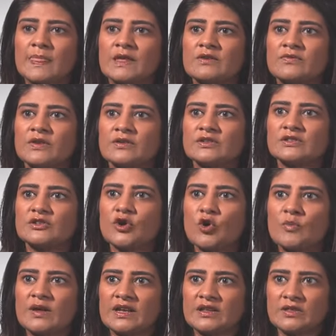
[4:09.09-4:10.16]
If there is
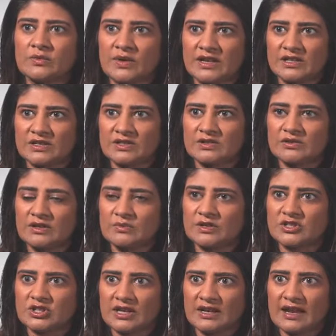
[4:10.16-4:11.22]
nobody in the registry,
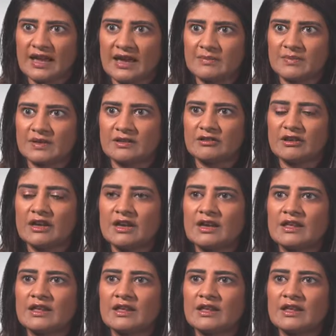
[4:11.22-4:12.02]
which can happen,